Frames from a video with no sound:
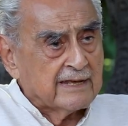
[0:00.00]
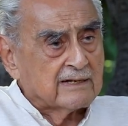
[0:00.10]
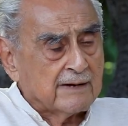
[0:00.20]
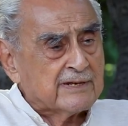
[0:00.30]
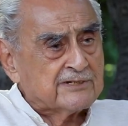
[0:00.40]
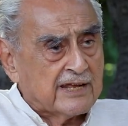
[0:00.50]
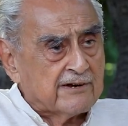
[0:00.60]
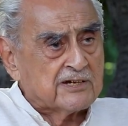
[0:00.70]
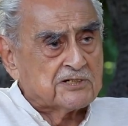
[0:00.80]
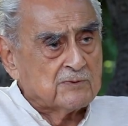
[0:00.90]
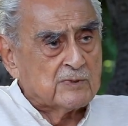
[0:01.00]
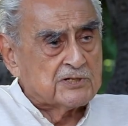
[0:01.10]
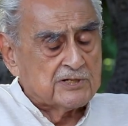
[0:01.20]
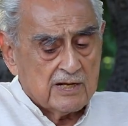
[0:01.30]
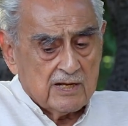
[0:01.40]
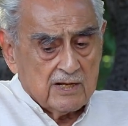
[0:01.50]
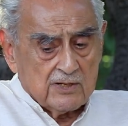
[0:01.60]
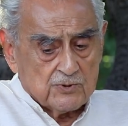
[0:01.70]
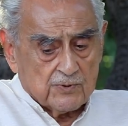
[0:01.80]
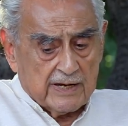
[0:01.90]
coming generation, which
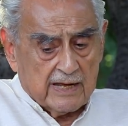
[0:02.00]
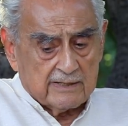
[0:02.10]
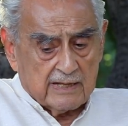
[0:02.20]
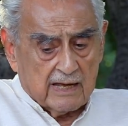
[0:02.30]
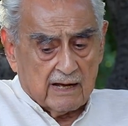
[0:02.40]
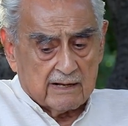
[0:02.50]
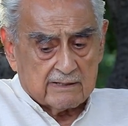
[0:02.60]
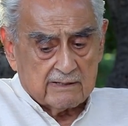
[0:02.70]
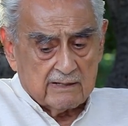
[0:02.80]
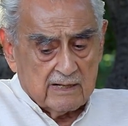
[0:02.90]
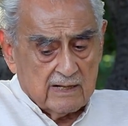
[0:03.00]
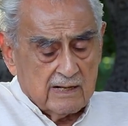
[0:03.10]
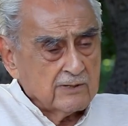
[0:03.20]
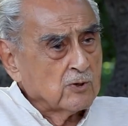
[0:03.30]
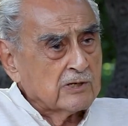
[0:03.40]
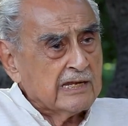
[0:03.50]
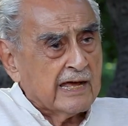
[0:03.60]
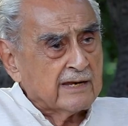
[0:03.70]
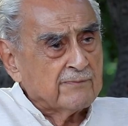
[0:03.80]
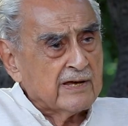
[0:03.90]
today they are totally
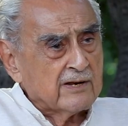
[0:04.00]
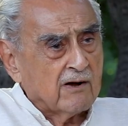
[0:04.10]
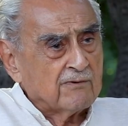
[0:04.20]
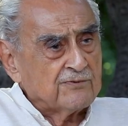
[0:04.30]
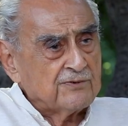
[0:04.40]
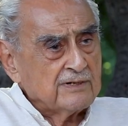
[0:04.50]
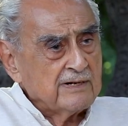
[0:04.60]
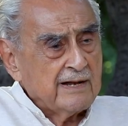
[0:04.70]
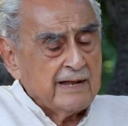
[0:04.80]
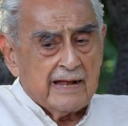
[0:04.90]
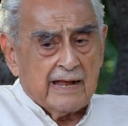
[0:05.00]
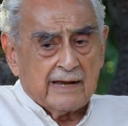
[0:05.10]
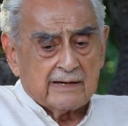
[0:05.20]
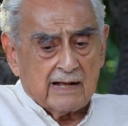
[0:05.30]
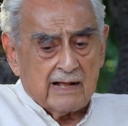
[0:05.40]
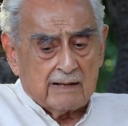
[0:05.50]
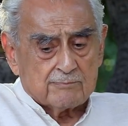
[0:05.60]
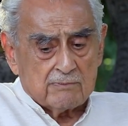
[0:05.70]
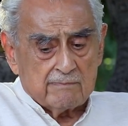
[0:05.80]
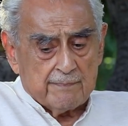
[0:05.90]
unaware of. And
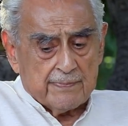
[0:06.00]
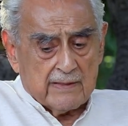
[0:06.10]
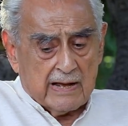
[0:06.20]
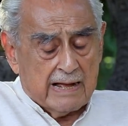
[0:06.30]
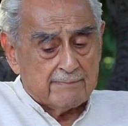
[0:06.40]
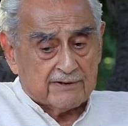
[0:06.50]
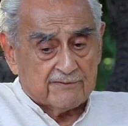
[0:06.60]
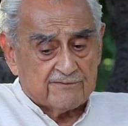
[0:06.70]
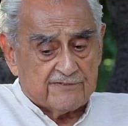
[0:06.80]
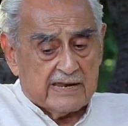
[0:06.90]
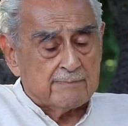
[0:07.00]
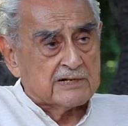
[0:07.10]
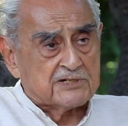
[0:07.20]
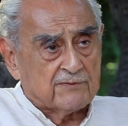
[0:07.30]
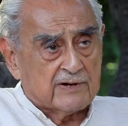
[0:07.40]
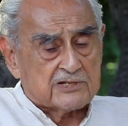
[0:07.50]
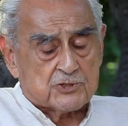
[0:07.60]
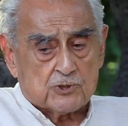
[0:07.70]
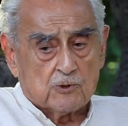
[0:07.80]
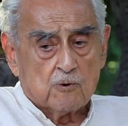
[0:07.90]
I'm very much
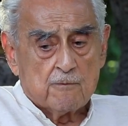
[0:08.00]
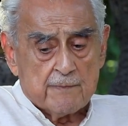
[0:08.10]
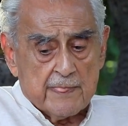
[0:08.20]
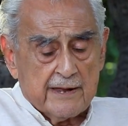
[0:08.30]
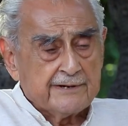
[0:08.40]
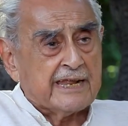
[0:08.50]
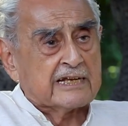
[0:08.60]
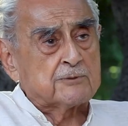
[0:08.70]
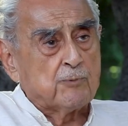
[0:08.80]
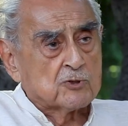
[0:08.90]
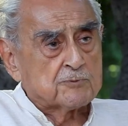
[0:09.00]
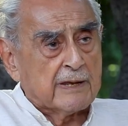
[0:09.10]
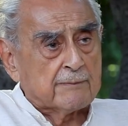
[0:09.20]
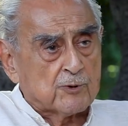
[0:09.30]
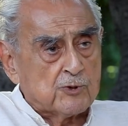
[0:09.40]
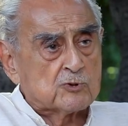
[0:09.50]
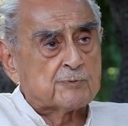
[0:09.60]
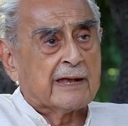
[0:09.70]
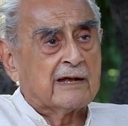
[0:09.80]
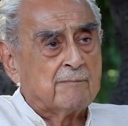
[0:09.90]
averse to textbooks being
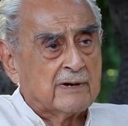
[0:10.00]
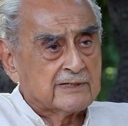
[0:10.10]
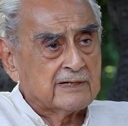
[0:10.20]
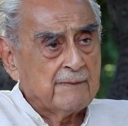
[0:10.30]
produced by government,